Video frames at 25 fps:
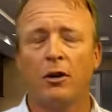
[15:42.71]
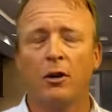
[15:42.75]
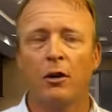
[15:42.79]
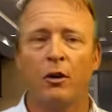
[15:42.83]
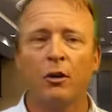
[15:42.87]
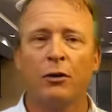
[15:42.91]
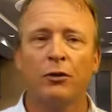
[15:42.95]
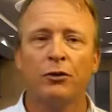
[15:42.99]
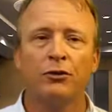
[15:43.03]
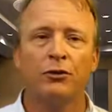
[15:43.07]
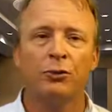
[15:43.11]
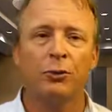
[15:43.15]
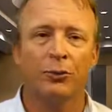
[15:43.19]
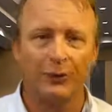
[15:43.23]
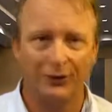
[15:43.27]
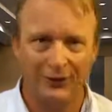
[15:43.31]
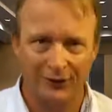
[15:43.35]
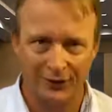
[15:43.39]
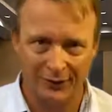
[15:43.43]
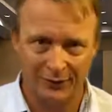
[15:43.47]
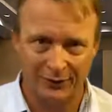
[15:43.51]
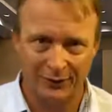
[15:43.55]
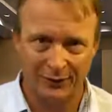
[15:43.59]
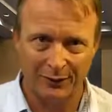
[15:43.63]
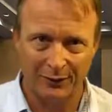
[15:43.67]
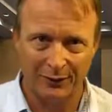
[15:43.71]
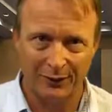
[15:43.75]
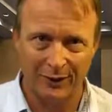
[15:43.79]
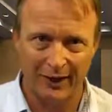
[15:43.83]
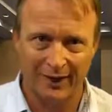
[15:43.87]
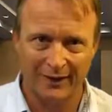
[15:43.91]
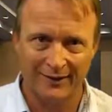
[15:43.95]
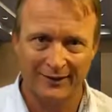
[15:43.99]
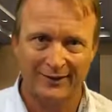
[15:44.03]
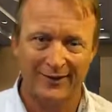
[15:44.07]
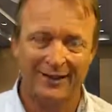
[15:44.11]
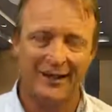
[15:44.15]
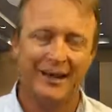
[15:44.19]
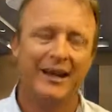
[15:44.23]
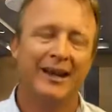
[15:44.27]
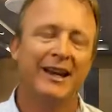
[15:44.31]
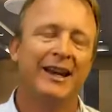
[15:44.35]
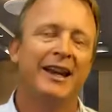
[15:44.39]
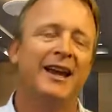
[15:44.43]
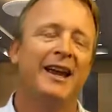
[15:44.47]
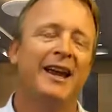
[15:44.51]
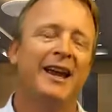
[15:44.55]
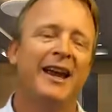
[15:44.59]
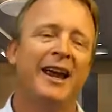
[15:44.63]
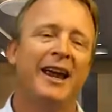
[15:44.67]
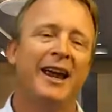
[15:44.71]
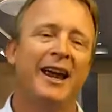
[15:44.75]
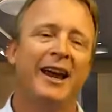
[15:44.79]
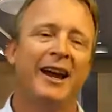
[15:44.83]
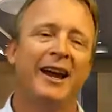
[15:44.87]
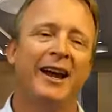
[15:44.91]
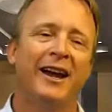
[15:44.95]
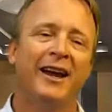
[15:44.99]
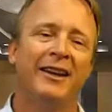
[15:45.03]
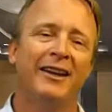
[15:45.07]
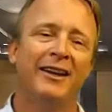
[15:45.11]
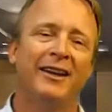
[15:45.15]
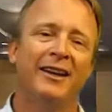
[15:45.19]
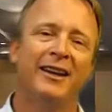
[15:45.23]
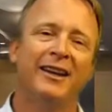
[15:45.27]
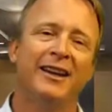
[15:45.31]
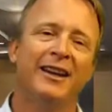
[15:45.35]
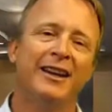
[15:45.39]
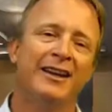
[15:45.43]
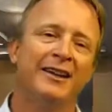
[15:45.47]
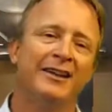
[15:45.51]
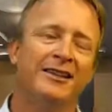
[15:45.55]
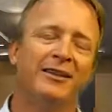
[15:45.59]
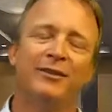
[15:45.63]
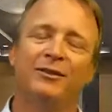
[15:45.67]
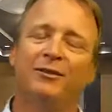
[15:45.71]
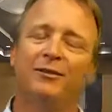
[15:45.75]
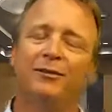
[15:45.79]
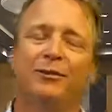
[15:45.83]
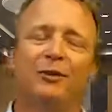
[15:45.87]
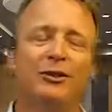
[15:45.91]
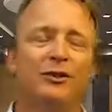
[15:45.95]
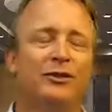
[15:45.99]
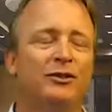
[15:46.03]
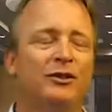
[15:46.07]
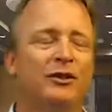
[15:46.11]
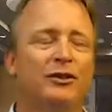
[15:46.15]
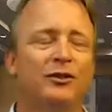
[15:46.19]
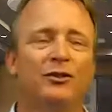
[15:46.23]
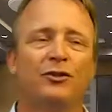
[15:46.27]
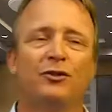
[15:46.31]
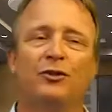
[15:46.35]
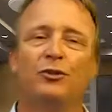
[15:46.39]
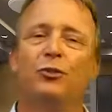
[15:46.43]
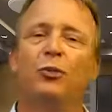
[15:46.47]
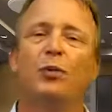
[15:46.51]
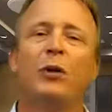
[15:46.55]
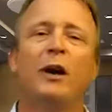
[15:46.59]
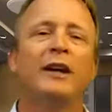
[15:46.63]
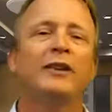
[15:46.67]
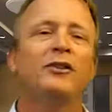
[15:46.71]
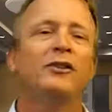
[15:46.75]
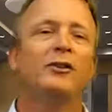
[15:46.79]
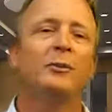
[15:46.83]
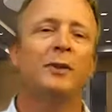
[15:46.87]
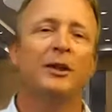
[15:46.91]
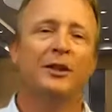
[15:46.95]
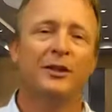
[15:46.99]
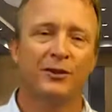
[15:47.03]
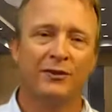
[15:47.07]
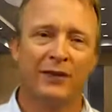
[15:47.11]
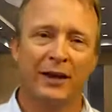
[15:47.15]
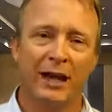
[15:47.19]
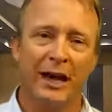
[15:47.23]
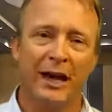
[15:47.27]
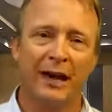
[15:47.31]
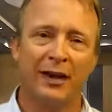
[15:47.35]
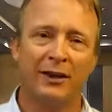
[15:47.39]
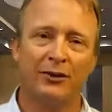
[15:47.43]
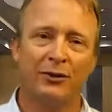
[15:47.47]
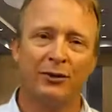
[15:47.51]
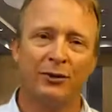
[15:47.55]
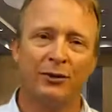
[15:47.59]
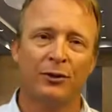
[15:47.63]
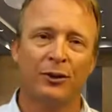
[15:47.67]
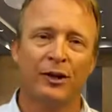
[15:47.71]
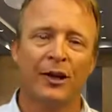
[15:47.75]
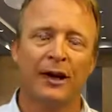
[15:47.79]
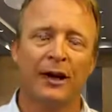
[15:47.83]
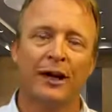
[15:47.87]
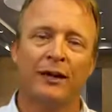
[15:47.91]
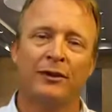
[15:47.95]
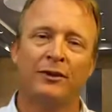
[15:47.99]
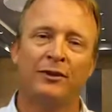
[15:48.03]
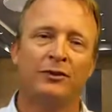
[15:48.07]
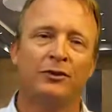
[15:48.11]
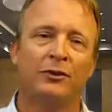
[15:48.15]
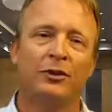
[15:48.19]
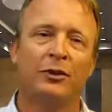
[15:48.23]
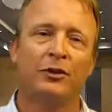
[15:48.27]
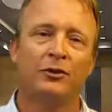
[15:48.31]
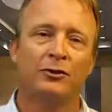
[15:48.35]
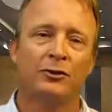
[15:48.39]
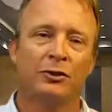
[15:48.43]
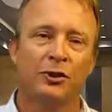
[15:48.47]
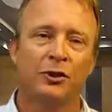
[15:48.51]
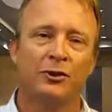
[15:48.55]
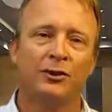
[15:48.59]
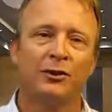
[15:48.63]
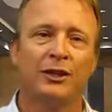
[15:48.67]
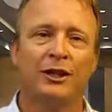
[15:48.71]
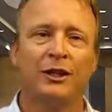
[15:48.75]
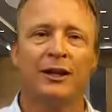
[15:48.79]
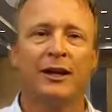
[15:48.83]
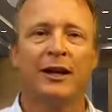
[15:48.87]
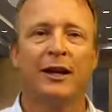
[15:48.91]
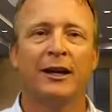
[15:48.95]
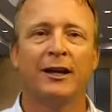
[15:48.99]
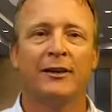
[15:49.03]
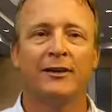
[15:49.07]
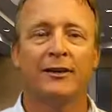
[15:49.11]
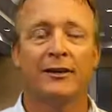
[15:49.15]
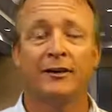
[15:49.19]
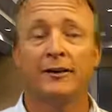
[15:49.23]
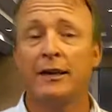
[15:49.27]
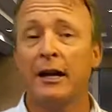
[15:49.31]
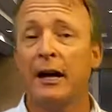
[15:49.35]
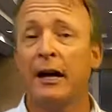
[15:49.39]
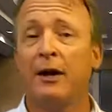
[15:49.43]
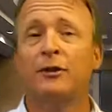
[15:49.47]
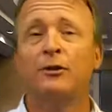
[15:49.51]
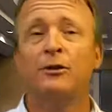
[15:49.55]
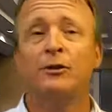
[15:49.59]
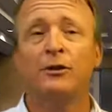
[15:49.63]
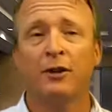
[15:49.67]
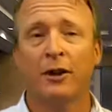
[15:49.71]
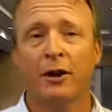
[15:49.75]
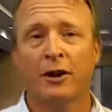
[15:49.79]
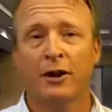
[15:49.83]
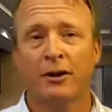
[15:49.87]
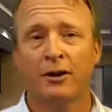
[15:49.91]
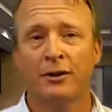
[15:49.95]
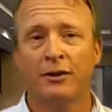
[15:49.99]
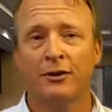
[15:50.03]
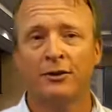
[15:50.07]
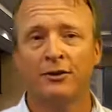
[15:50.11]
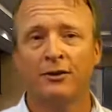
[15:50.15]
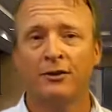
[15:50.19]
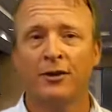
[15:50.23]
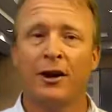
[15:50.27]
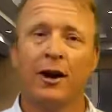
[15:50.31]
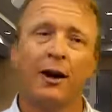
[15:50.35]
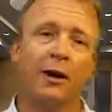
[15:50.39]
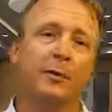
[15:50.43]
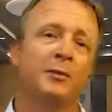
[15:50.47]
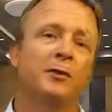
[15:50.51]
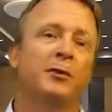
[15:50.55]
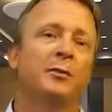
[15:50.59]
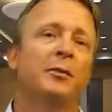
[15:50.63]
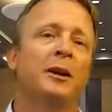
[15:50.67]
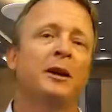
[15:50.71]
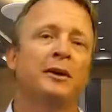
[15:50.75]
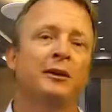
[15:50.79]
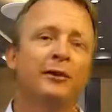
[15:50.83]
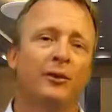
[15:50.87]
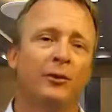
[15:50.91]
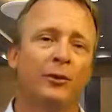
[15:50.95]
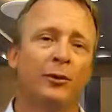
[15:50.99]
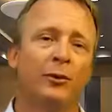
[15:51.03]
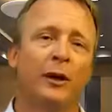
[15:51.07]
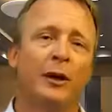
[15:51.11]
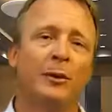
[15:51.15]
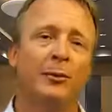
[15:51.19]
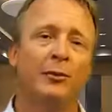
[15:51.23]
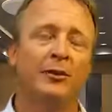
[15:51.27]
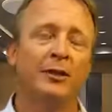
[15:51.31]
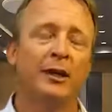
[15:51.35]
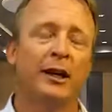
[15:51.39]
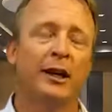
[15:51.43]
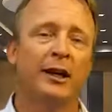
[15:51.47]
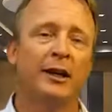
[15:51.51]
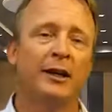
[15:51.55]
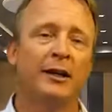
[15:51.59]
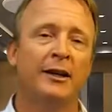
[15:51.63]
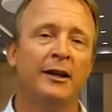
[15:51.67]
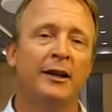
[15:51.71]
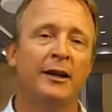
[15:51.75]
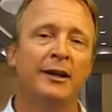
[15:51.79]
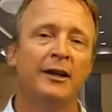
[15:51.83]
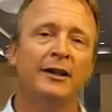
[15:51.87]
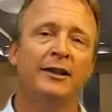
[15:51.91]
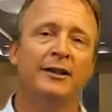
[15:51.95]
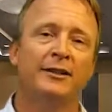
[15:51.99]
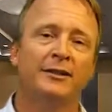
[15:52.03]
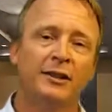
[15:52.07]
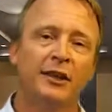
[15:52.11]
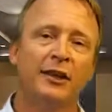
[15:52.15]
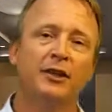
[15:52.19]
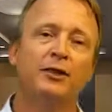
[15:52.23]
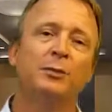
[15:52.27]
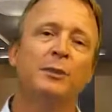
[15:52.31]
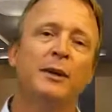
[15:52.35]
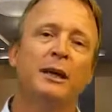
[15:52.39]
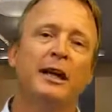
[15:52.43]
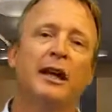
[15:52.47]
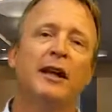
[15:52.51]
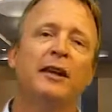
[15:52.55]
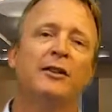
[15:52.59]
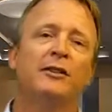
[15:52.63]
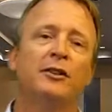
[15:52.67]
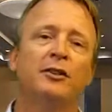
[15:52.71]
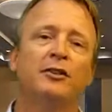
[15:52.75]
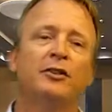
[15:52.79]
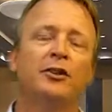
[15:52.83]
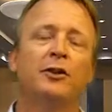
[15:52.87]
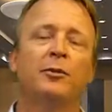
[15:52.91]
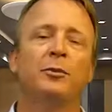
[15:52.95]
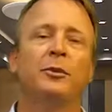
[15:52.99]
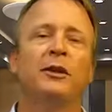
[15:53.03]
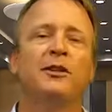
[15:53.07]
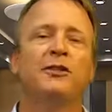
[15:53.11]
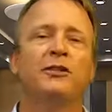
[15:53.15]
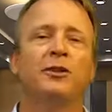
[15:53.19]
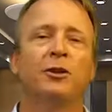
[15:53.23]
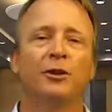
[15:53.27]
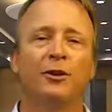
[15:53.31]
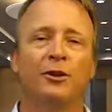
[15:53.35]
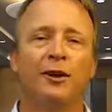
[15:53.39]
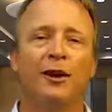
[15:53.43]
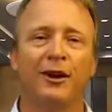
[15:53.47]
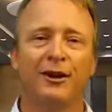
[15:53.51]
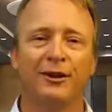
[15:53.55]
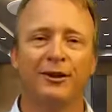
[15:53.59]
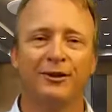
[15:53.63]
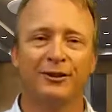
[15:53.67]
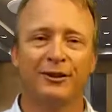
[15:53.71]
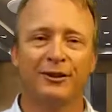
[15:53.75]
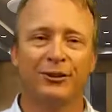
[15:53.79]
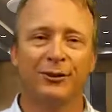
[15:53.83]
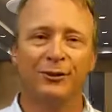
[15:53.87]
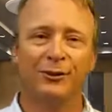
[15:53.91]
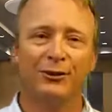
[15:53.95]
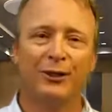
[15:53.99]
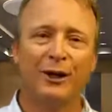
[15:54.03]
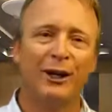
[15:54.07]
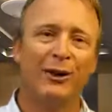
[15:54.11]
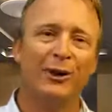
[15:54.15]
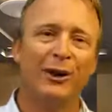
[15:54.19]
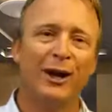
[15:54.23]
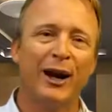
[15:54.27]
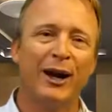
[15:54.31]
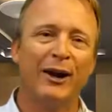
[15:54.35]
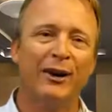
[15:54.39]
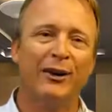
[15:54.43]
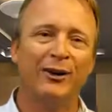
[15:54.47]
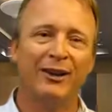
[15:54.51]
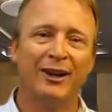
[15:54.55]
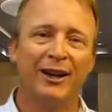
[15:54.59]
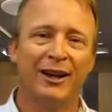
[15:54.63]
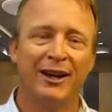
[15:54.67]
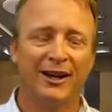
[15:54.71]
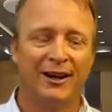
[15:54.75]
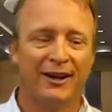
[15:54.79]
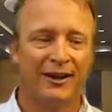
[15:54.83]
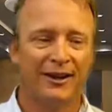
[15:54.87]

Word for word: all sorts of different ways. And it was just way too much of a hassle. I had to start charging clients $1,000 to optimize their website just because it took me so long to figure out